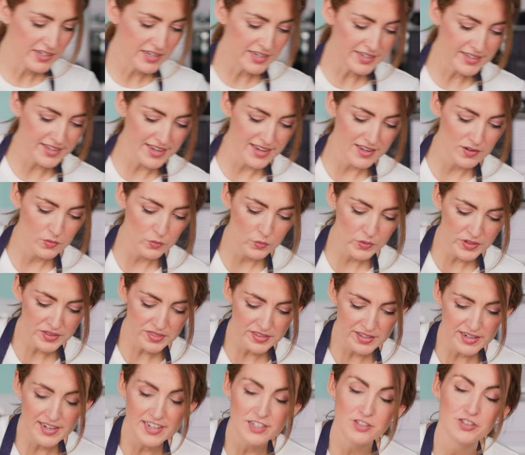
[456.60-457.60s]
again with
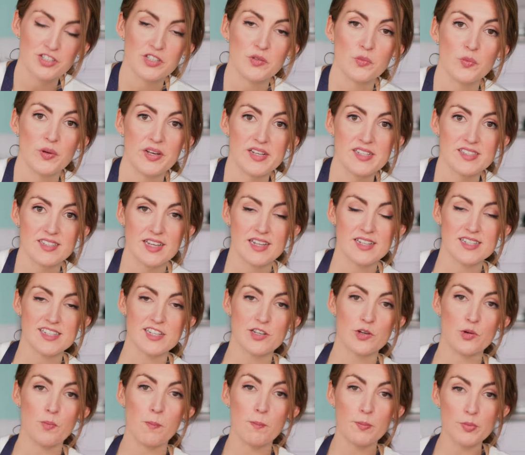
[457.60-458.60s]
the electric whisk
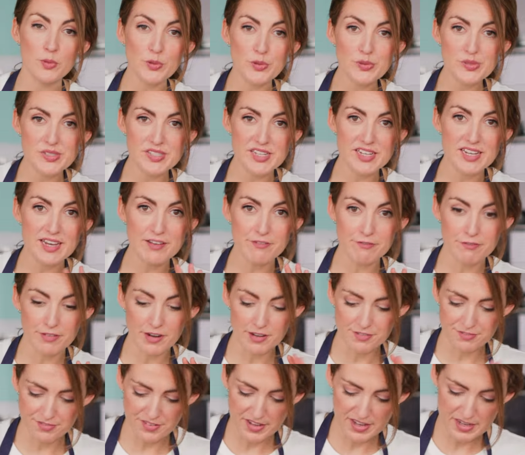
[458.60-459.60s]
until moussey and
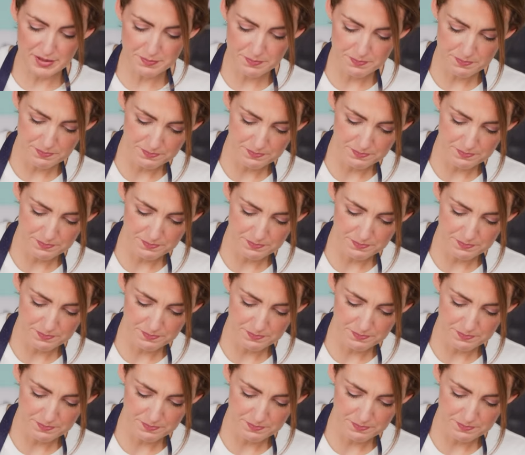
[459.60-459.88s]
fluffy.